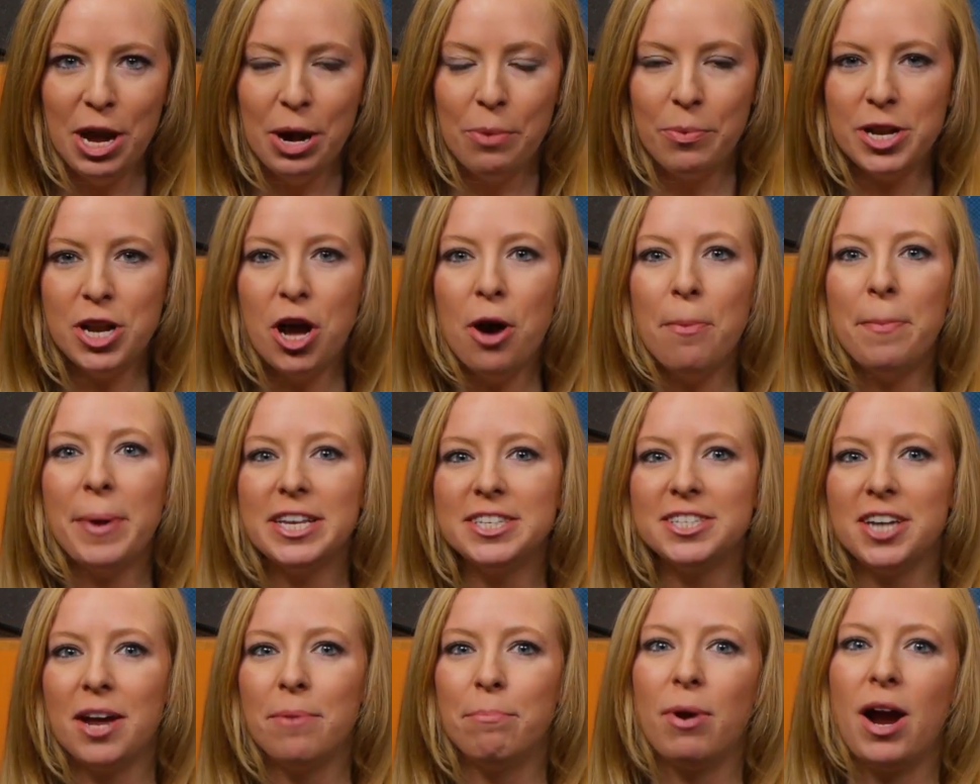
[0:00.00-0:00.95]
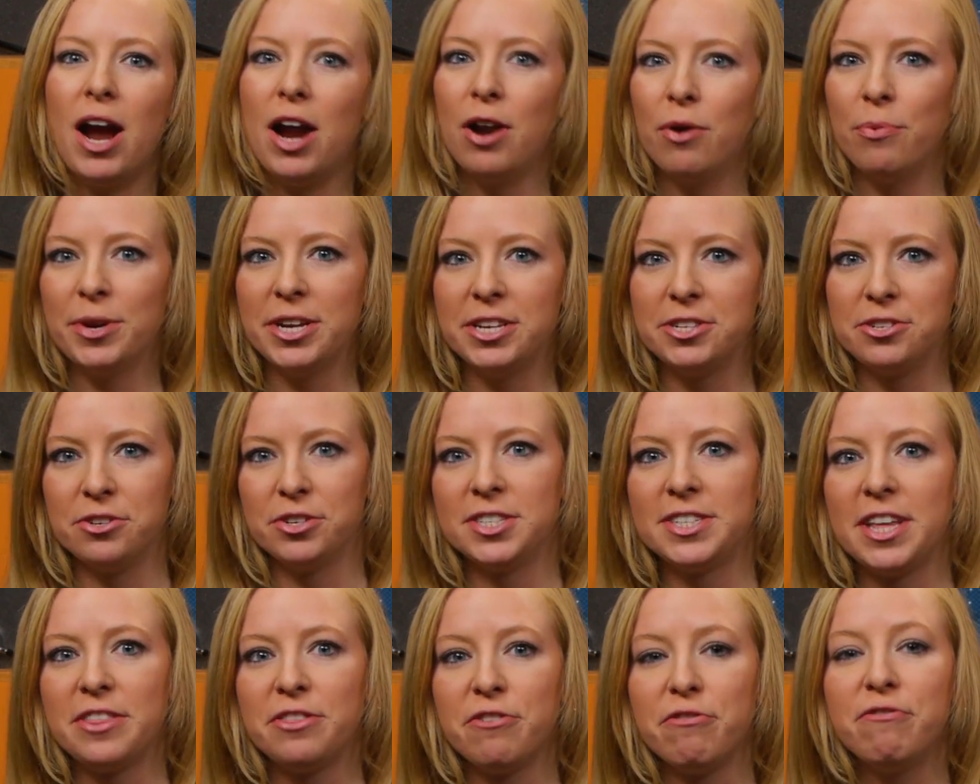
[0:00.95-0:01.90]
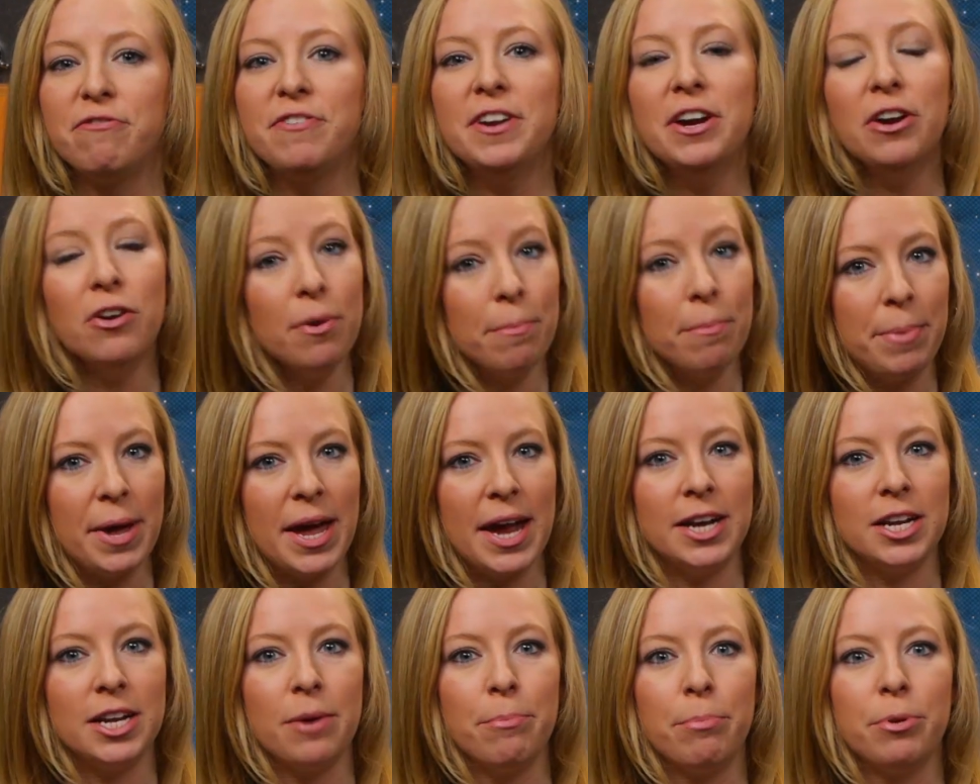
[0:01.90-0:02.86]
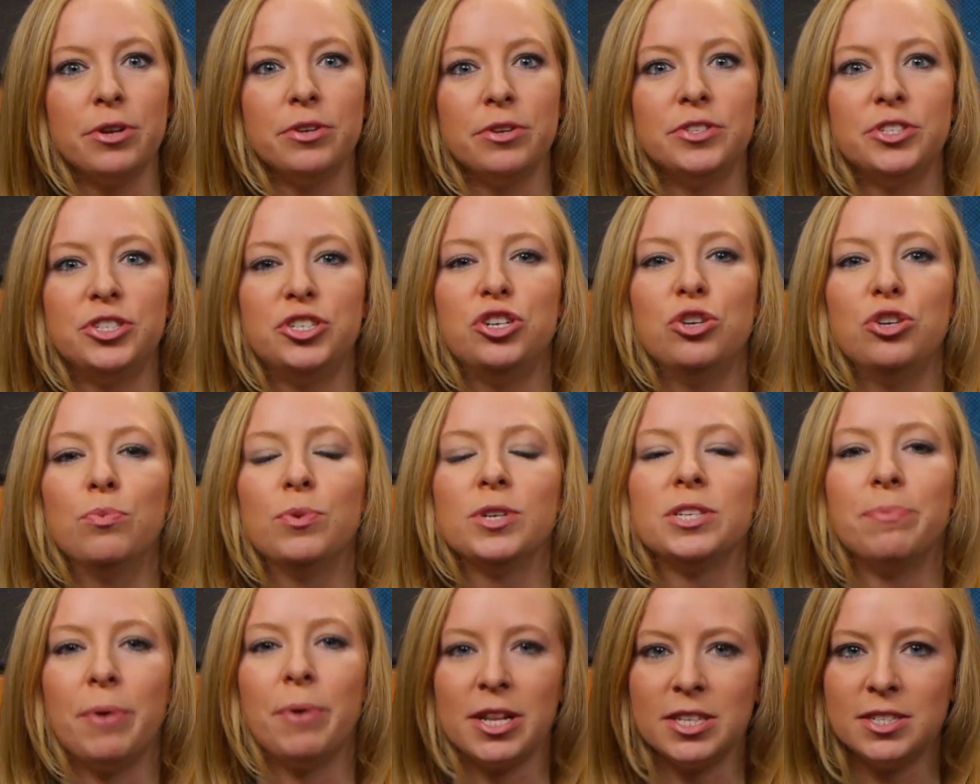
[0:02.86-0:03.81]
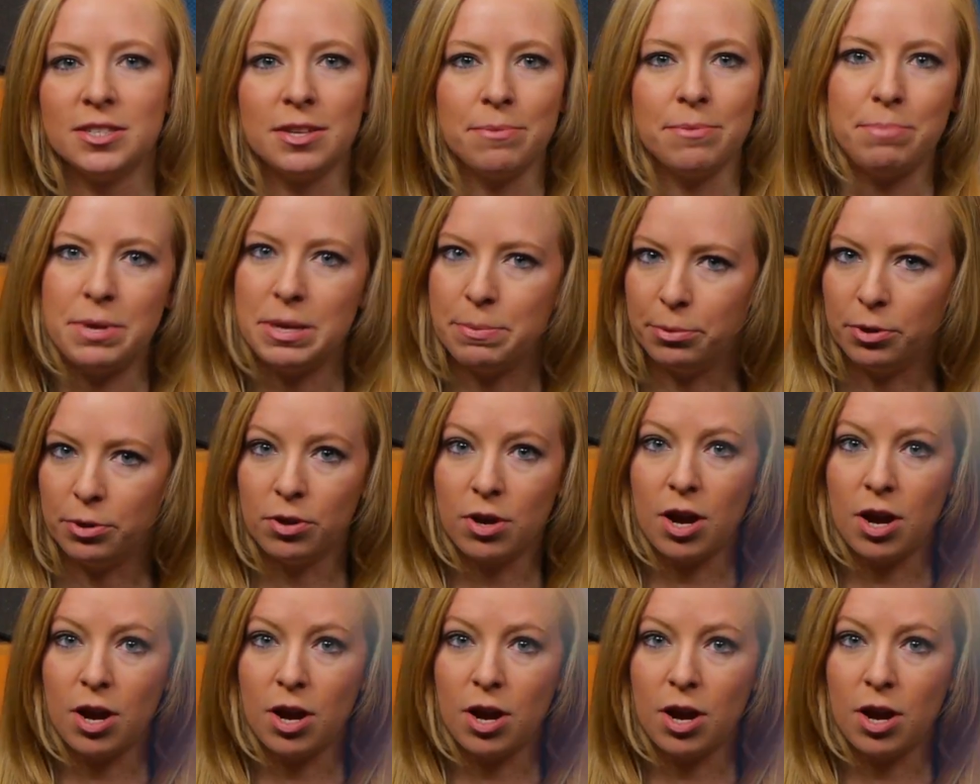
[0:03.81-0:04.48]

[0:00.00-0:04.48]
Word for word: We know based on prior research that the fear of pain can produce two responses in people,